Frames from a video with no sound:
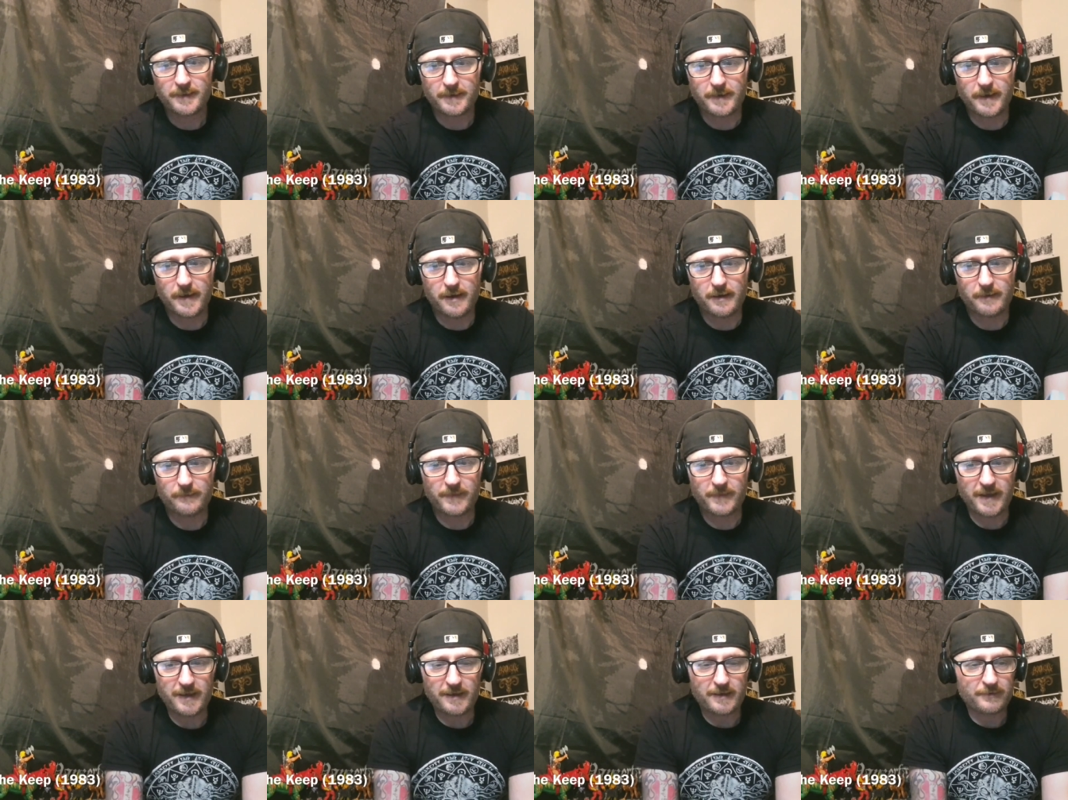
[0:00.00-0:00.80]

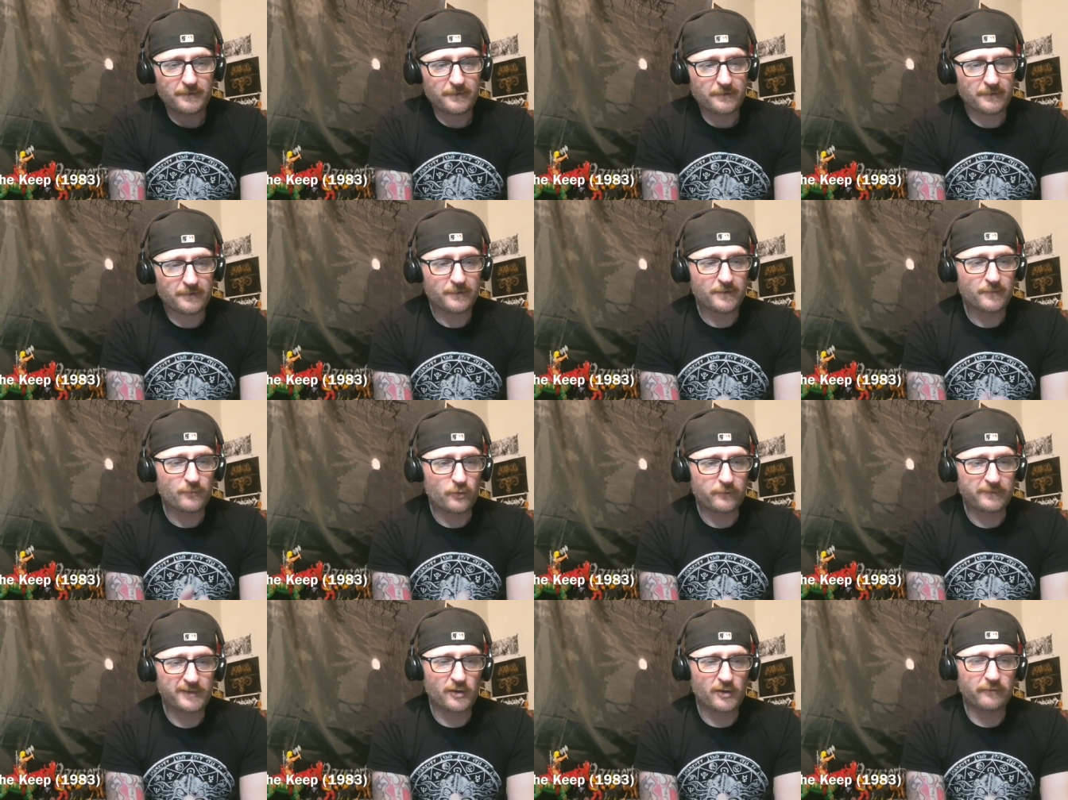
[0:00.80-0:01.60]
Um, and the
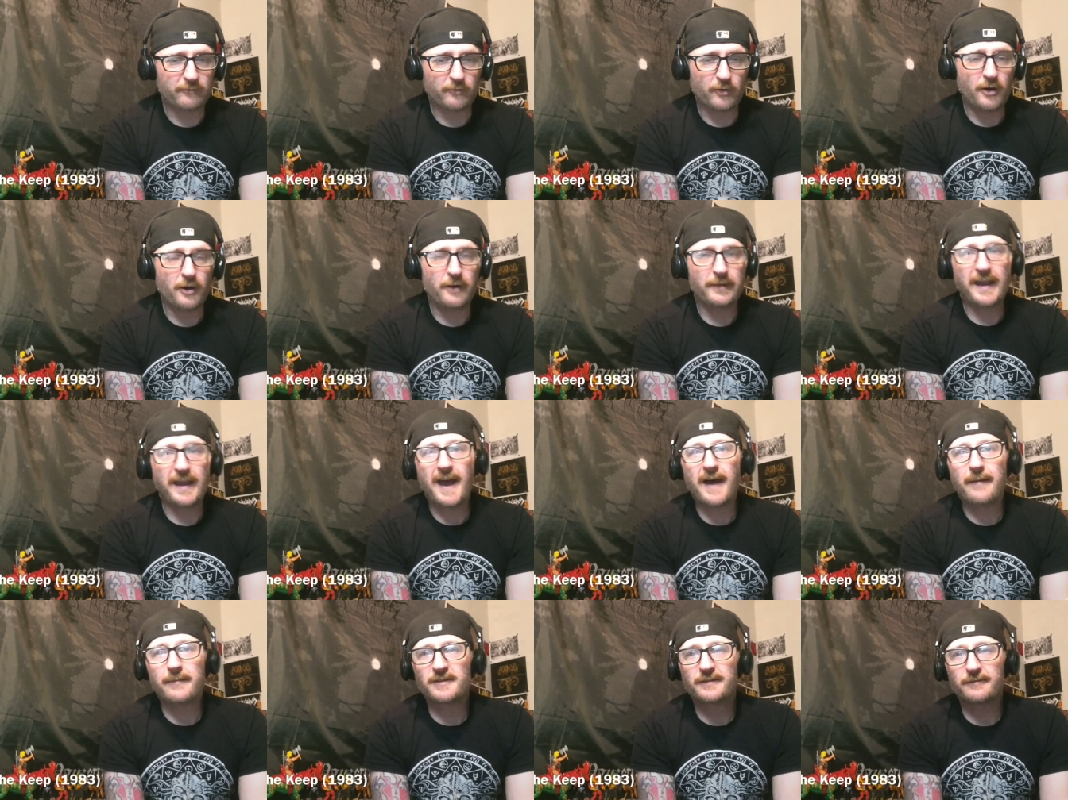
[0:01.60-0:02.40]
movie overall, the
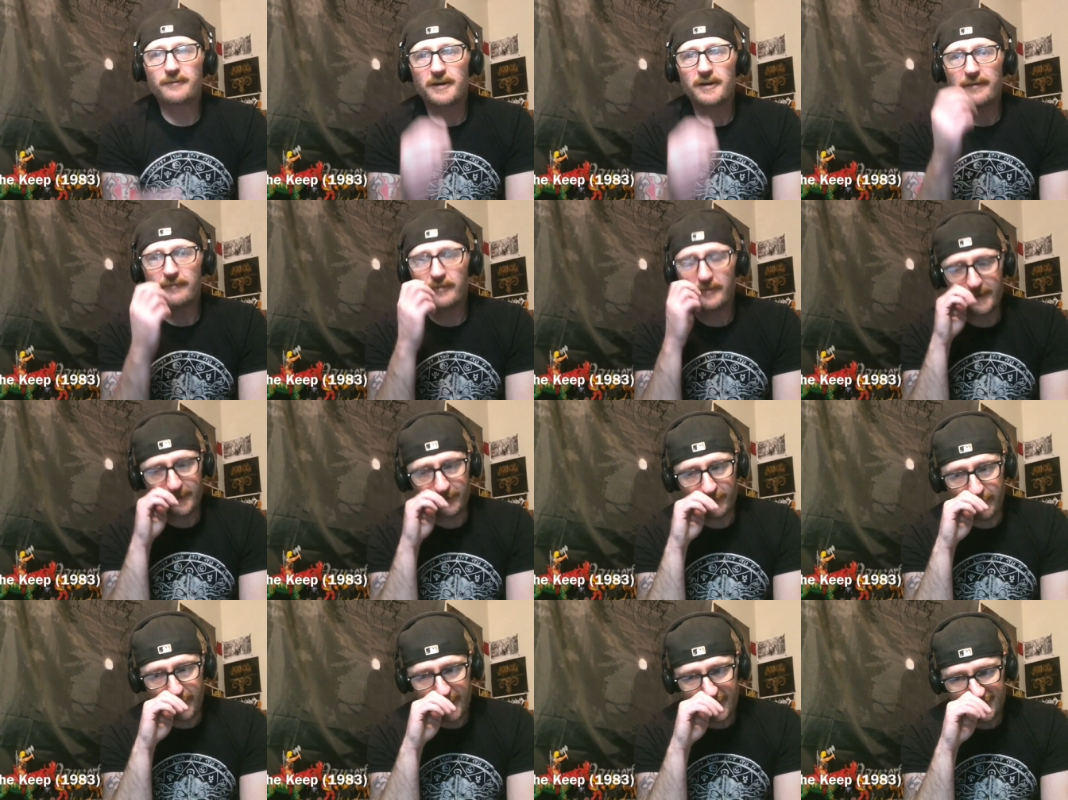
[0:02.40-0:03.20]
atmosphere and everything
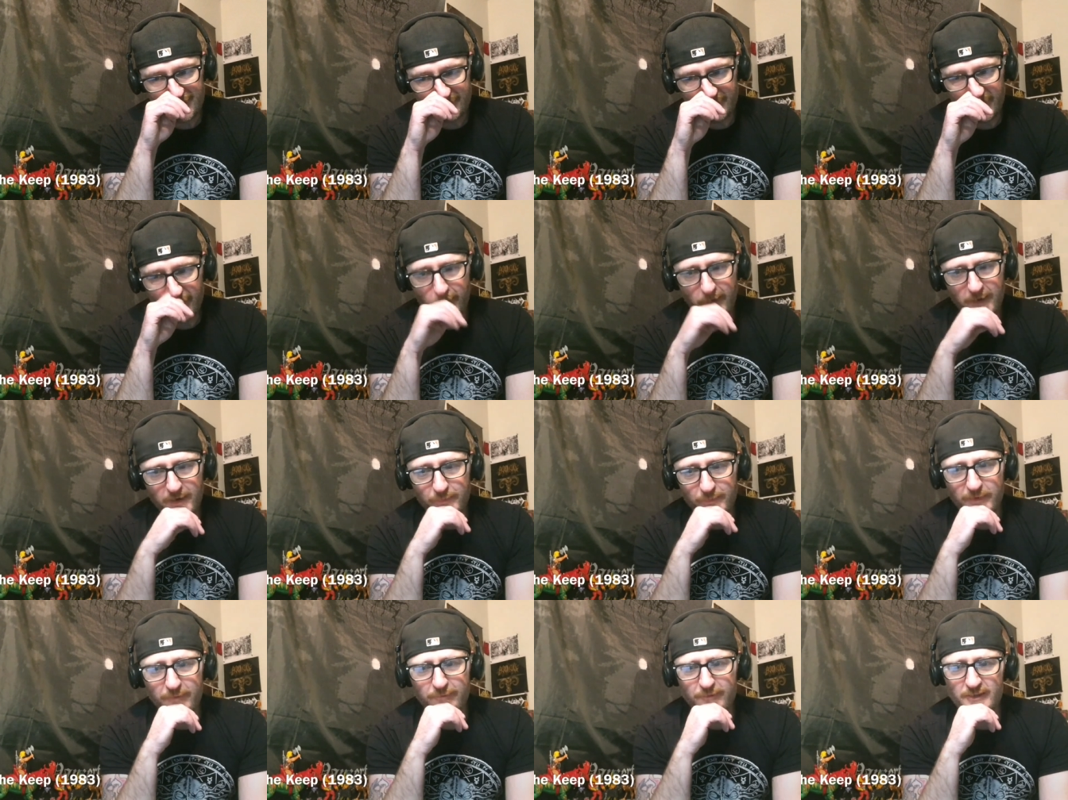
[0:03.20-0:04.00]
reminds me quite
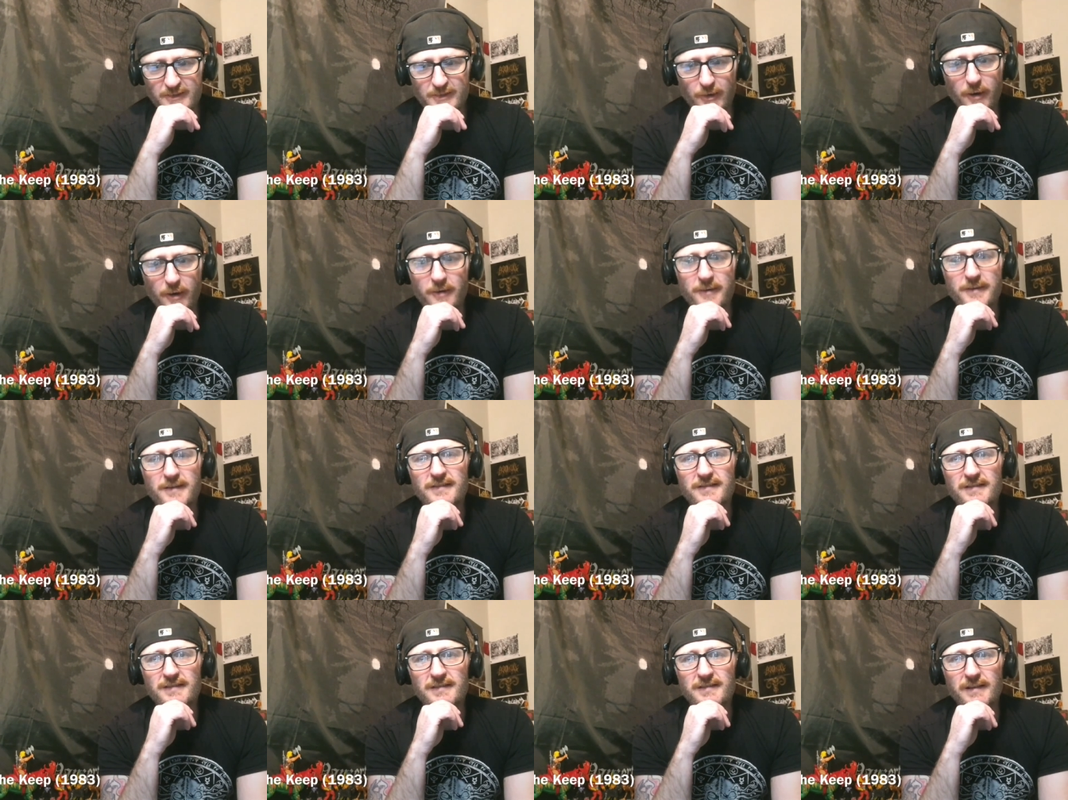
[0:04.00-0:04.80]
a bit of The
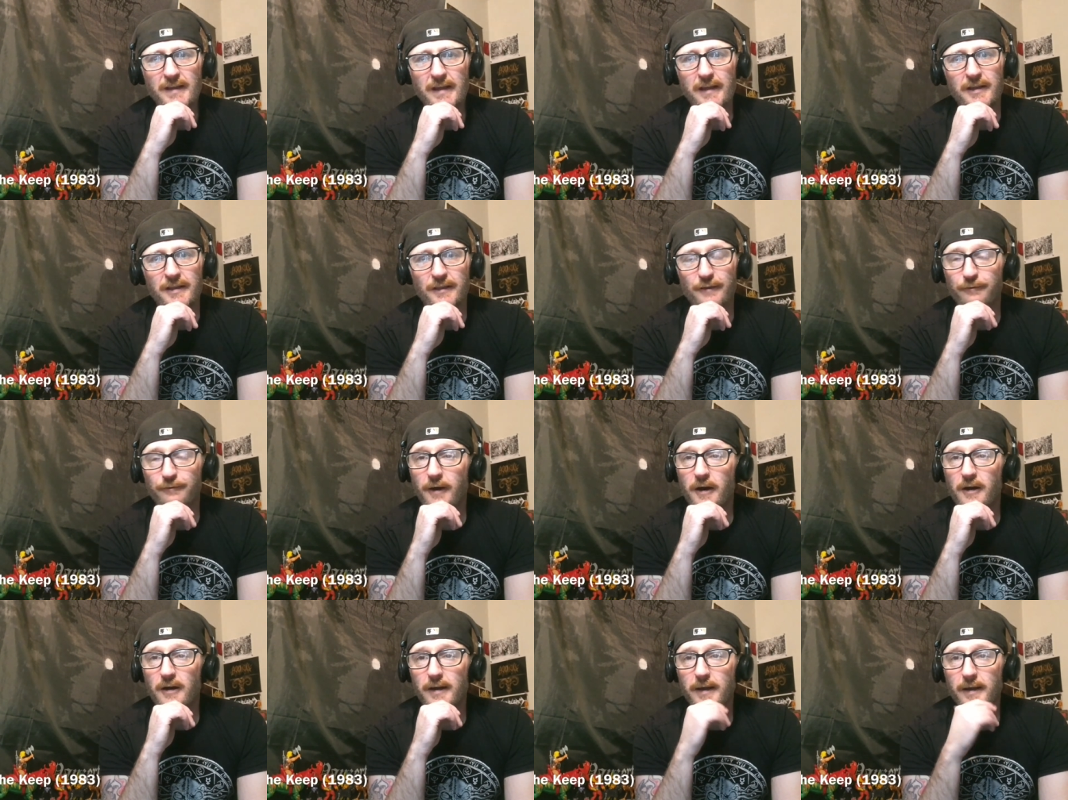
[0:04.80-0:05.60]
Darkness and The
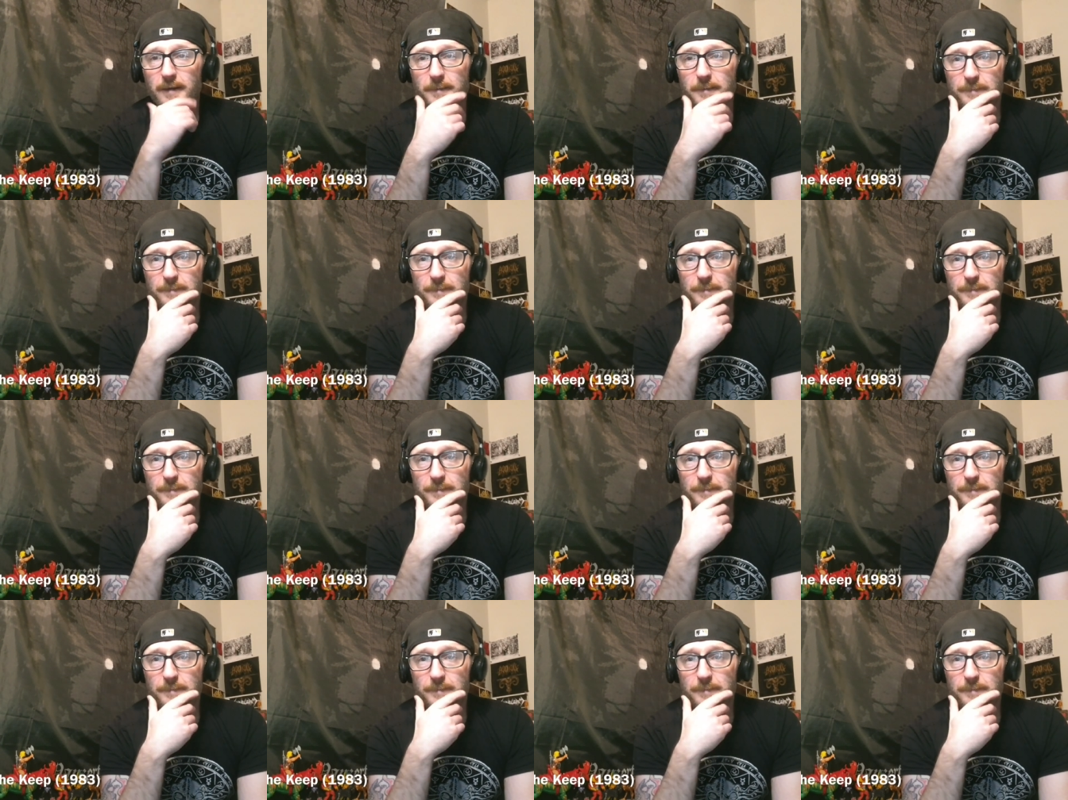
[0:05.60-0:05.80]
Fog.